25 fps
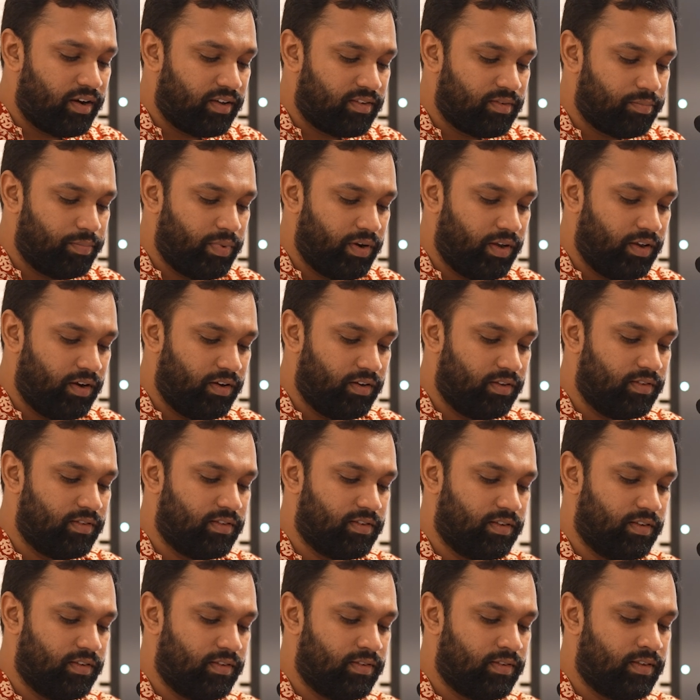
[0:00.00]

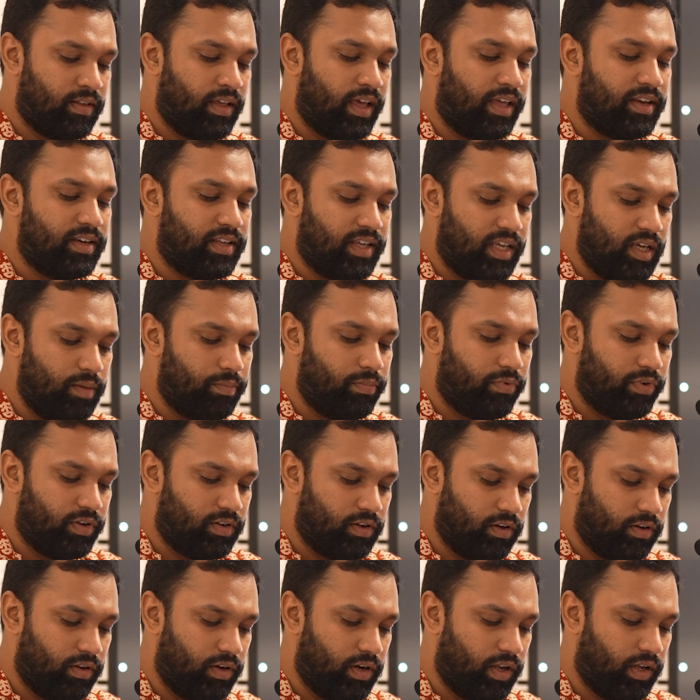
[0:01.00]
experiences, and keep
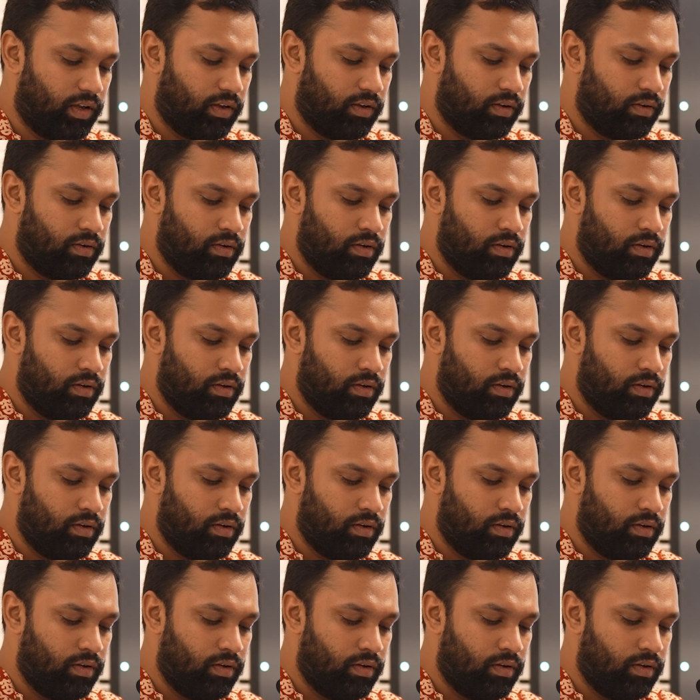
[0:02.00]
returning.